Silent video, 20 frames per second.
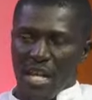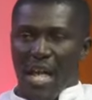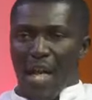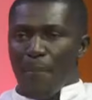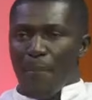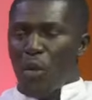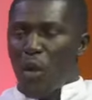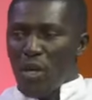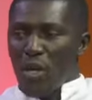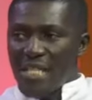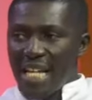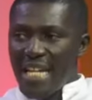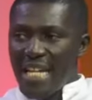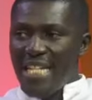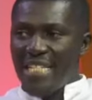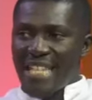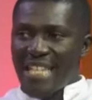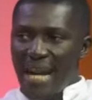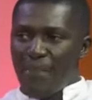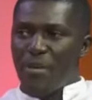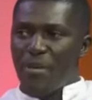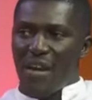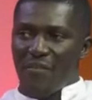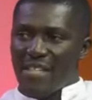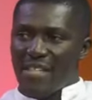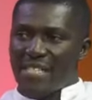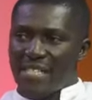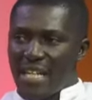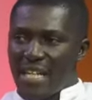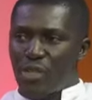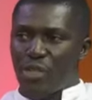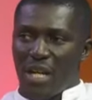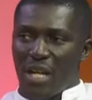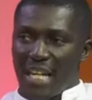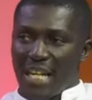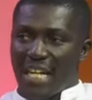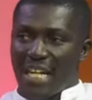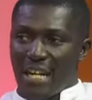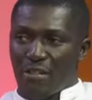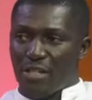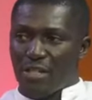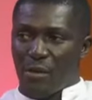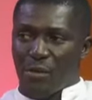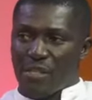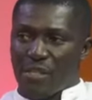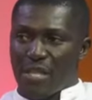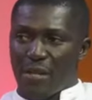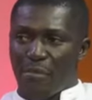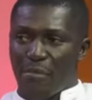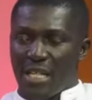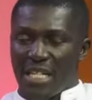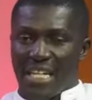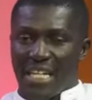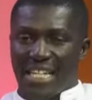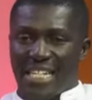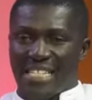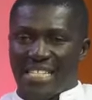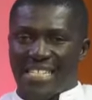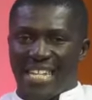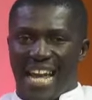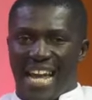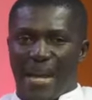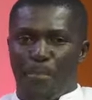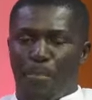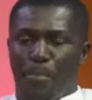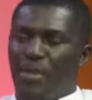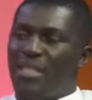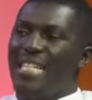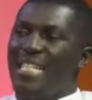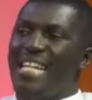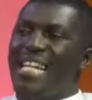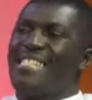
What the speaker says: Because anytime you have a sexual encounter with somebody, it is like putting a